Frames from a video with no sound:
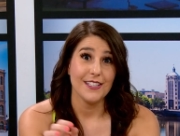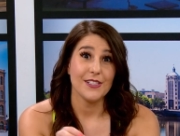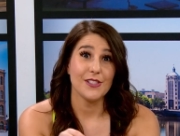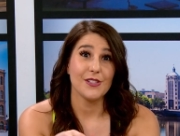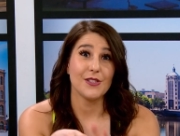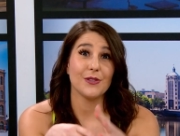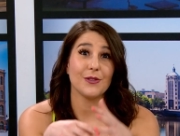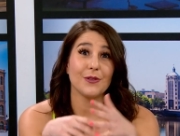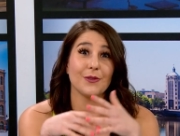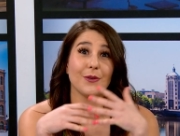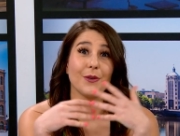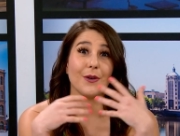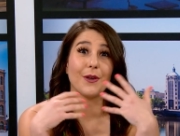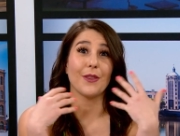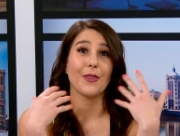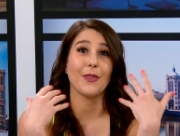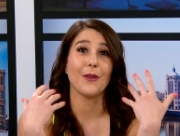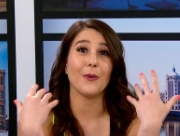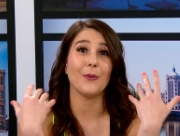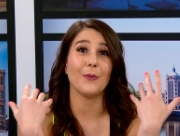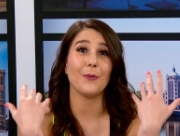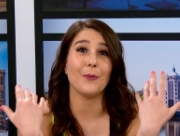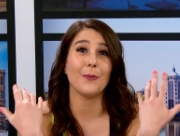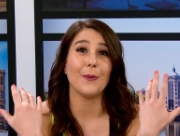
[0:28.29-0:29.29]
to
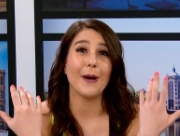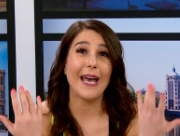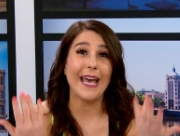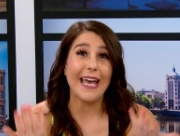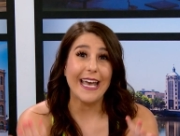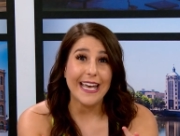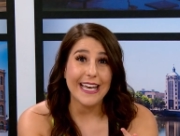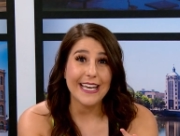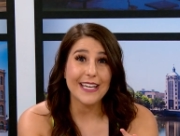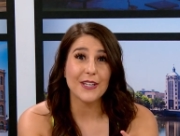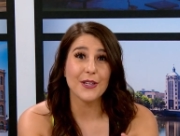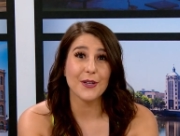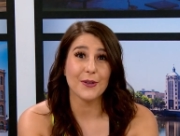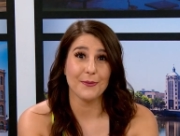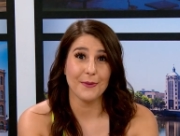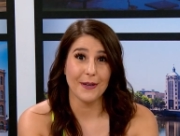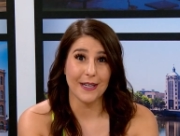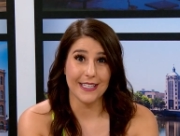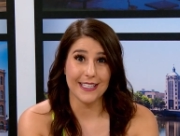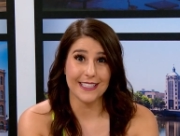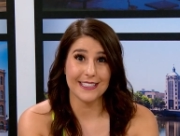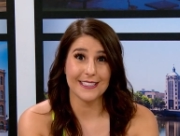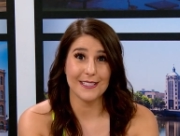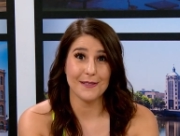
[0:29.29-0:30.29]
the way you're
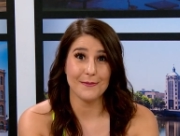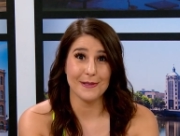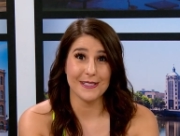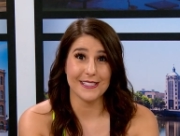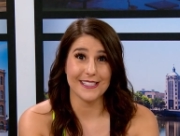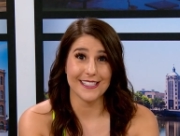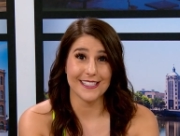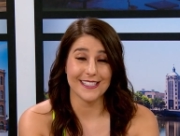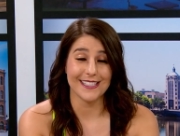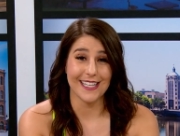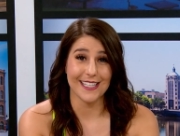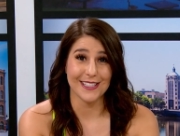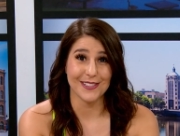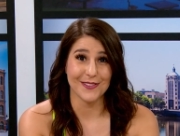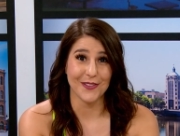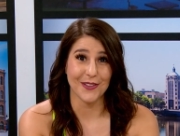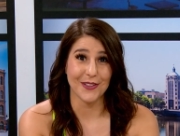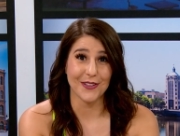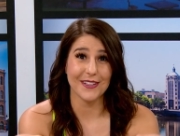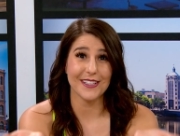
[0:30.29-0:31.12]
running to be successful.